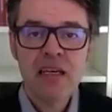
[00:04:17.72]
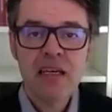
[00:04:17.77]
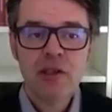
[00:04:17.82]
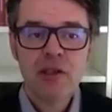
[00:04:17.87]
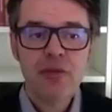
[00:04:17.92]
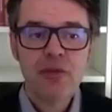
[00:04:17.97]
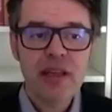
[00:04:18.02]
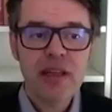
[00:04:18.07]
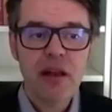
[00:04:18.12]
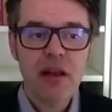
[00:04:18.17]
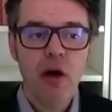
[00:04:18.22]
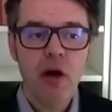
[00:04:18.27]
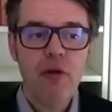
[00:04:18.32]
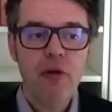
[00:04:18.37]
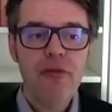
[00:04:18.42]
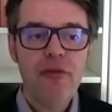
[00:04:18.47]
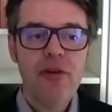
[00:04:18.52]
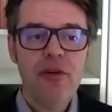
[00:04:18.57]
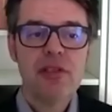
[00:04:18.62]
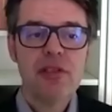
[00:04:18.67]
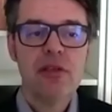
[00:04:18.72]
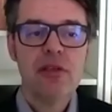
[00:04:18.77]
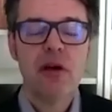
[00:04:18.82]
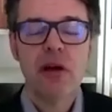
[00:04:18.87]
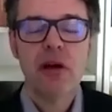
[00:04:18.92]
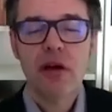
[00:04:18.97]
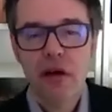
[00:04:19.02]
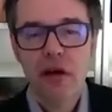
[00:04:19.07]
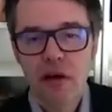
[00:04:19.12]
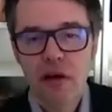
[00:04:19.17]
The Federal Office
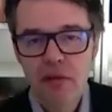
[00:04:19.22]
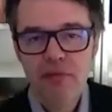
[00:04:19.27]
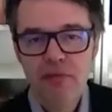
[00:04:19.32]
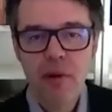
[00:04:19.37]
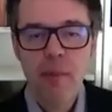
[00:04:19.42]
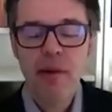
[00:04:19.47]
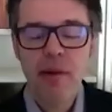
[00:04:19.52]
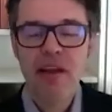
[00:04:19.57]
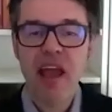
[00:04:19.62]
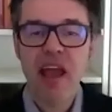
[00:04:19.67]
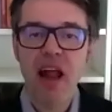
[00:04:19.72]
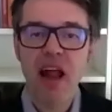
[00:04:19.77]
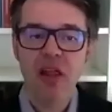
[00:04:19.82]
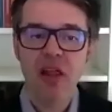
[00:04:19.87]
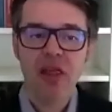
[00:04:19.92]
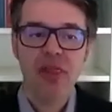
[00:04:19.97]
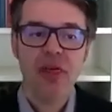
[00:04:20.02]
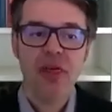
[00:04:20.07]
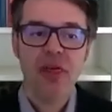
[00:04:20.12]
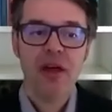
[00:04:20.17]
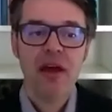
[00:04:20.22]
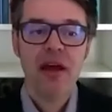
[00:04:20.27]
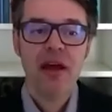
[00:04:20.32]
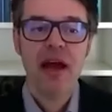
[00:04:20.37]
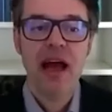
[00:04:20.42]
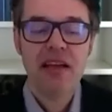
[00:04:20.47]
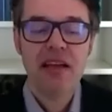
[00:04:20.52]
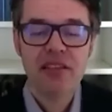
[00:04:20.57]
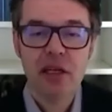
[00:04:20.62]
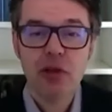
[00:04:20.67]
uh, of Public Health
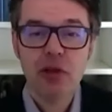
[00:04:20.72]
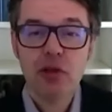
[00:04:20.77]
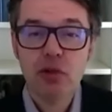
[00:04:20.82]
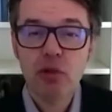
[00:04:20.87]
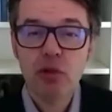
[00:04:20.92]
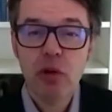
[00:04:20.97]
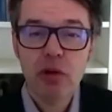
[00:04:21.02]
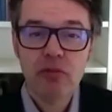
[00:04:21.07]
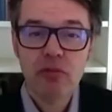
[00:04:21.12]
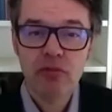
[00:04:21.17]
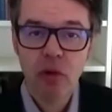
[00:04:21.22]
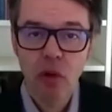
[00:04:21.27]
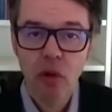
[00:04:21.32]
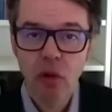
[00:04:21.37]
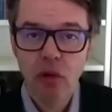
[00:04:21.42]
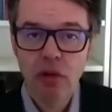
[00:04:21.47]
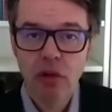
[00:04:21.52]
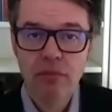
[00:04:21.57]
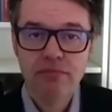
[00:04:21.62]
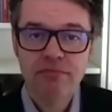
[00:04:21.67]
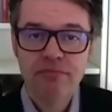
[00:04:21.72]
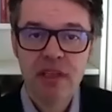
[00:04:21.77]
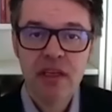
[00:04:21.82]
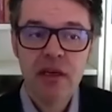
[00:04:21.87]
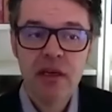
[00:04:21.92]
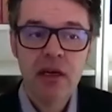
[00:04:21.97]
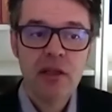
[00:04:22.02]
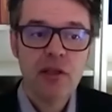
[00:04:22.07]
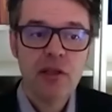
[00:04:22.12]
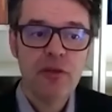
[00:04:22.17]
has a dual role.
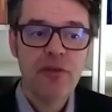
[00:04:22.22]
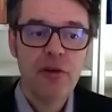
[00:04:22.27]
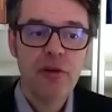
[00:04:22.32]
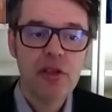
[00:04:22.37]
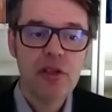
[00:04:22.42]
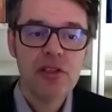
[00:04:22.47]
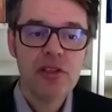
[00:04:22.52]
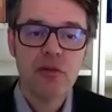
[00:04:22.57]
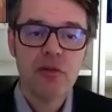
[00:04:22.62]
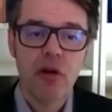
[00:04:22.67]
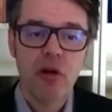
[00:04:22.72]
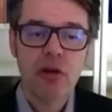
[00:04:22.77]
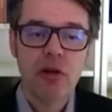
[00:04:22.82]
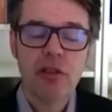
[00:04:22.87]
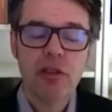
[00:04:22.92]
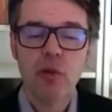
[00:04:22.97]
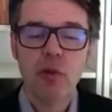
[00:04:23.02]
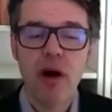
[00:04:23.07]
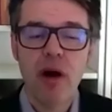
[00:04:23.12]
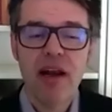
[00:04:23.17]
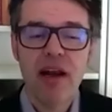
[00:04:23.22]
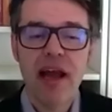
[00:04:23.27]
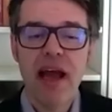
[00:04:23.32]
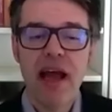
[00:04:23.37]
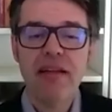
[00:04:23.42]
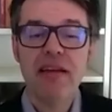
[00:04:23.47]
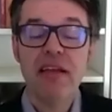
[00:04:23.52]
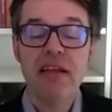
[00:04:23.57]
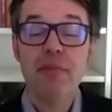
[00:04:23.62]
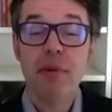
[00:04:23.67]
The first role, on the one
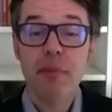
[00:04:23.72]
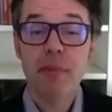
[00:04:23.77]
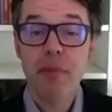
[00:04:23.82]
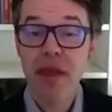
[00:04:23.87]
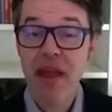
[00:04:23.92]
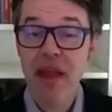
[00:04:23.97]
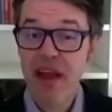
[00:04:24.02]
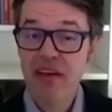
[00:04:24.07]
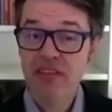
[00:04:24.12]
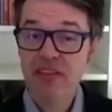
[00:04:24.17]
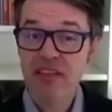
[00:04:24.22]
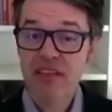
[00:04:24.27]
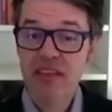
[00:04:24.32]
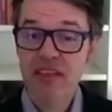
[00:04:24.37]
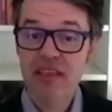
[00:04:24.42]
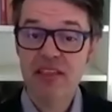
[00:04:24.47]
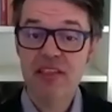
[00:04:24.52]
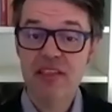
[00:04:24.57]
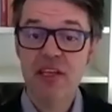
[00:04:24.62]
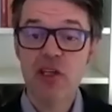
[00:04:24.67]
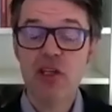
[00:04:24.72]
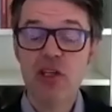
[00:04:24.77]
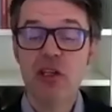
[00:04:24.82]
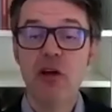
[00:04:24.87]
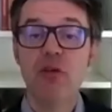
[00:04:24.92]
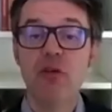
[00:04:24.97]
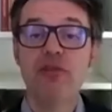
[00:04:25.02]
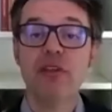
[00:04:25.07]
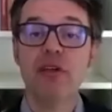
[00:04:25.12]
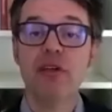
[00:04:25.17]
hand, it prepares the decision
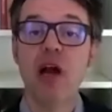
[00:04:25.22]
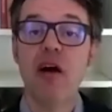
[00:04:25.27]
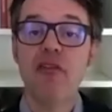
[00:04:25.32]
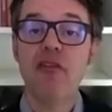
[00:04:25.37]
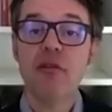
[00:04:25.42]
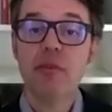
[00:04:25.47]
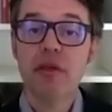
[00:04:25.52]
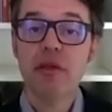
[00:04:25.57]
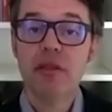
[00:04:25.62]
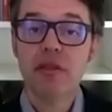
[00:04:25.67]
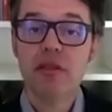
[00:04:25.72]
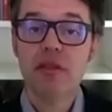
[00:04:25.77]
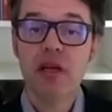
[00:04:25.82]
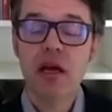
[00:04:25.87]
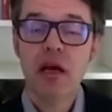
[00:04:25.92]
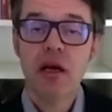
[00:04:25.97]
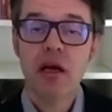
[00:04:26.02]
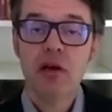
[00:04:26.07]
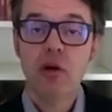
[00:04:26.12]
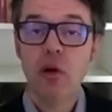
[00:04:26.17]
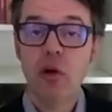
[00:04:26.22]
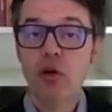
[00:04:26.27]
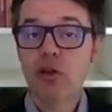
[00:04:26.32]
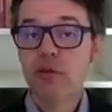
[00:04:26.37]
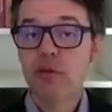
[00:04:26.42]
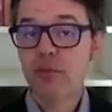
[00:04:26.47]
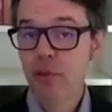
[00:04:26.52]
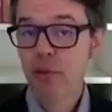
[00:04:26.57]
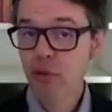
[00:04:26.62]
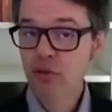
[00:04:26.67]
of the government
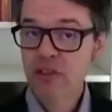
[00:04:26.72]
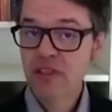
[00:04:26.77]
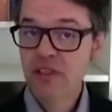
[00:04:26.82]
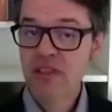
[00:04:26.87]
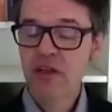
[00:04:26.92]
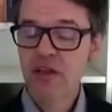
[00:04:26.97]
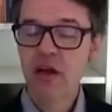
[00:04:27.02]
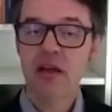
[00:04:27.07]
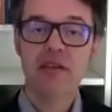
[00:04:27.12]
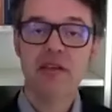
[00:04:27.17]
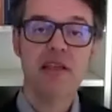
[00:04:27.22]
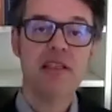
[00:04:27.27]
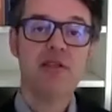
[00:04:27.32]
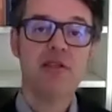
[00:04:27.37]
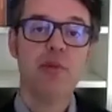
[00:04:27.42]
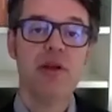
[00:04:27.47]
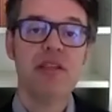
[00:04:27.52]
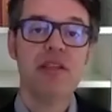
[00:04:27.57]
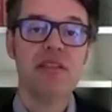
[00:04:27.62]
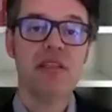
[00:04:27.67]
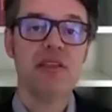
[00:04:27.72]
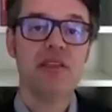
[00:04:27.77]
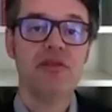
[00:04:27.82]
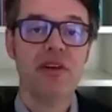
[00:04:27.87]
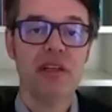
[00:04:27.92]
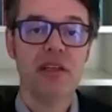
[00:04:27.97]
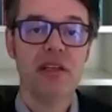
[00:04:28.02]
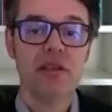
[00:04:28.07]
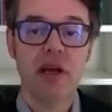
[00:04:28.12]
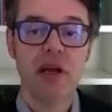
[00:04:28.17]
called Bundesrat in Switzerland,
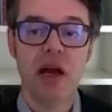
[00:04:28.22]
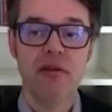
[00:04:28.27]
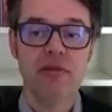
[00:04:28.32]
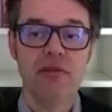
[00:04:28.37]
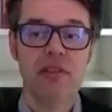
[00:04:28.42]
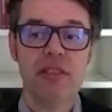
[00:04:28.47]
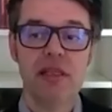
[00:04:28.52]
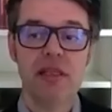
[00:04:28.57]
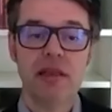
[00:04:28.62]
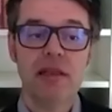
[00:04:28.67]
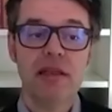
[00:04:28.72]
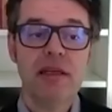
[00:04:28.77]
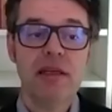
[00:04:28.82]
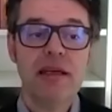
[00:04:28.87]
Federal Council.